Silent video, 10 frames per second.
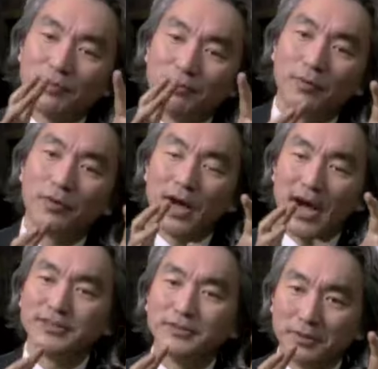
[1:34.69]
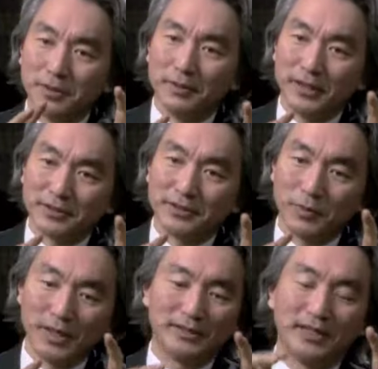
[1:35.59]
the Bohr-Heisenberg picture
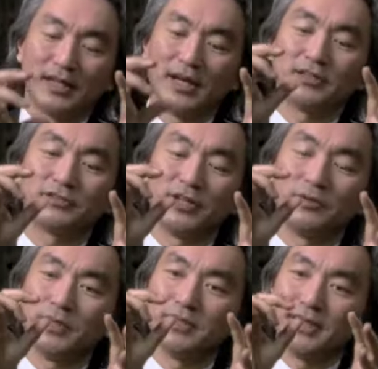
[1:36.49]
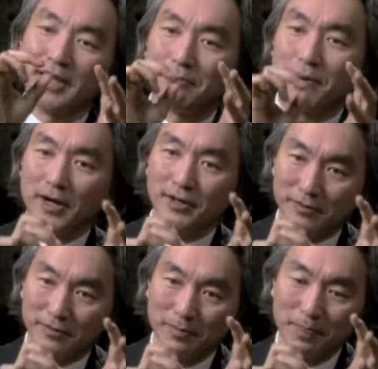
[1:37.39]
was that the electron was a
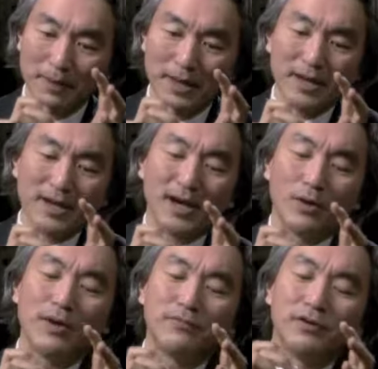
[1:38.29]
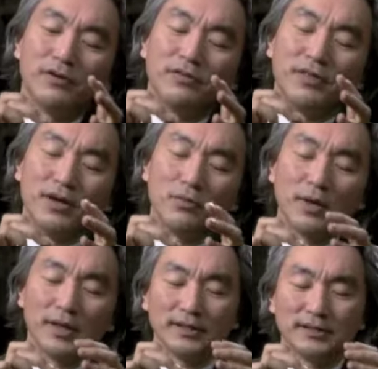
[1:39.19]
particle. However, there
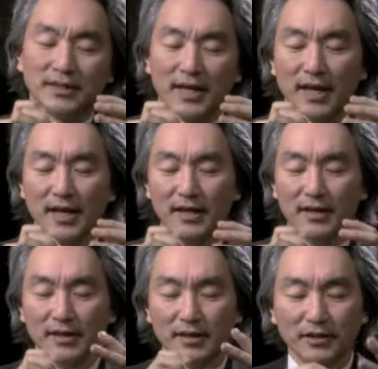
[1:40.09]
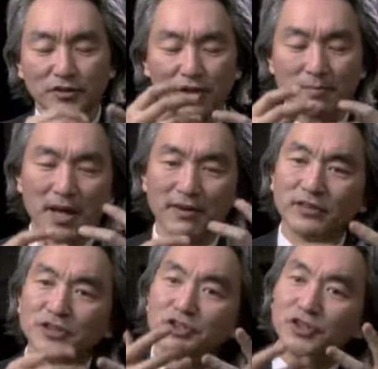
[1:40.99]
was a certain amount of
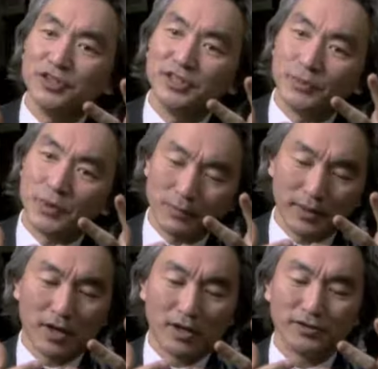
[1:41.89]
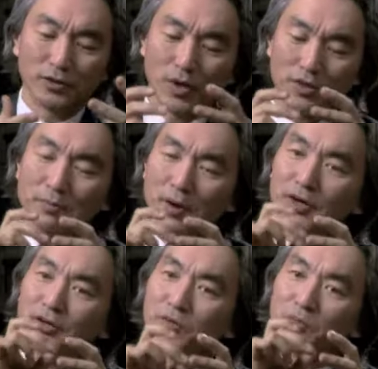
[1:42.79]
uncertainty with regards to where the
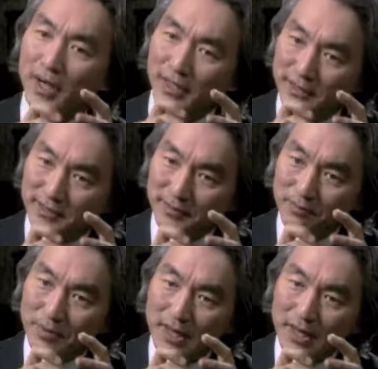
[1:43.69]
particle was.